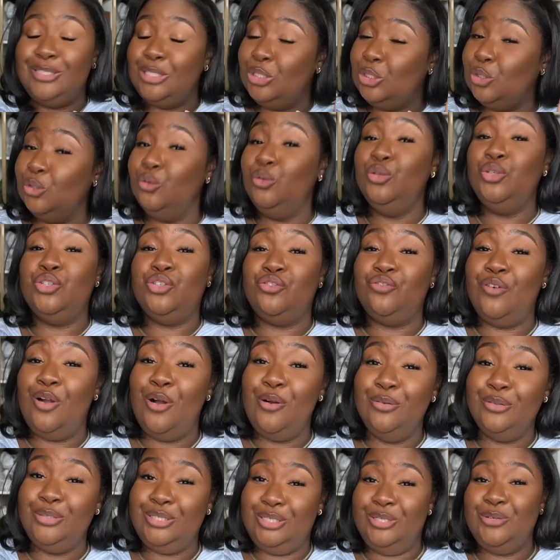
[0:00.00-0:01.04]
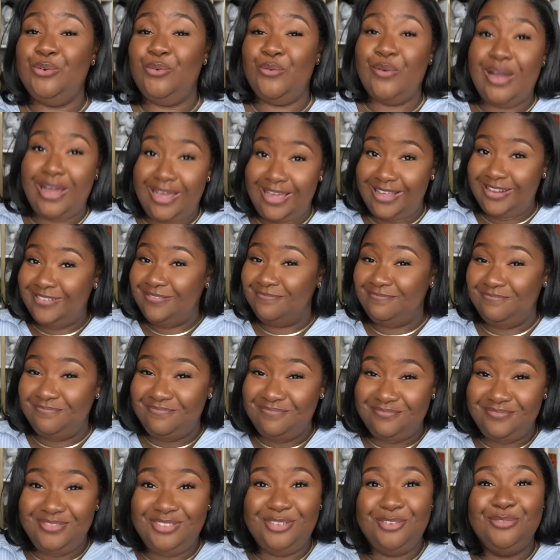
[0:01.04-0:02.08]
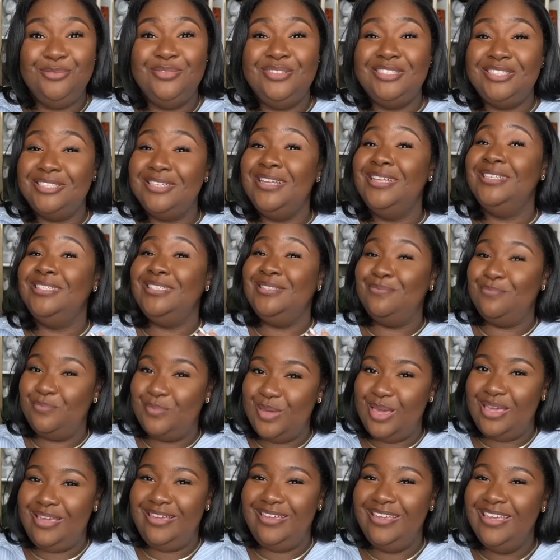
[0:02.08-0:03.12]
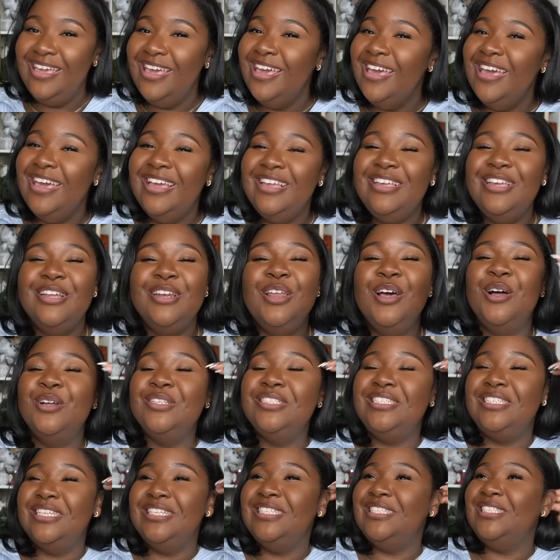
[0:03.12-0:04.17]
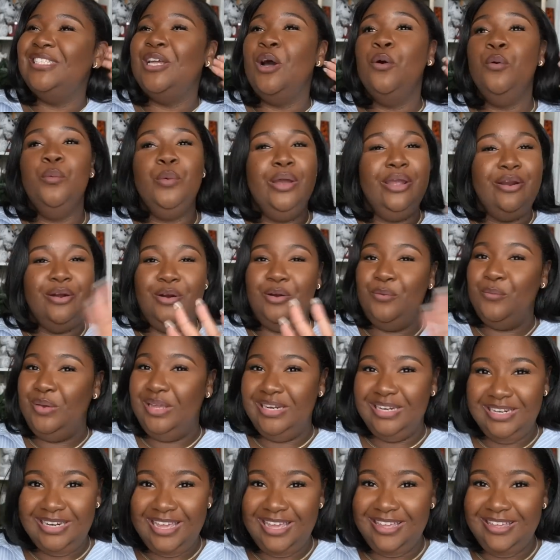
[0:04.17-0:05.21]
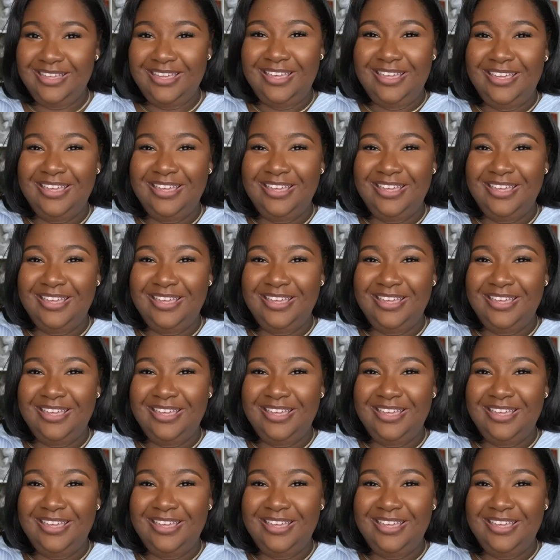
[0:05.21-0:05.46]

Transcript: too strong to the right, you just may, you know, just don't wear it on a windy day.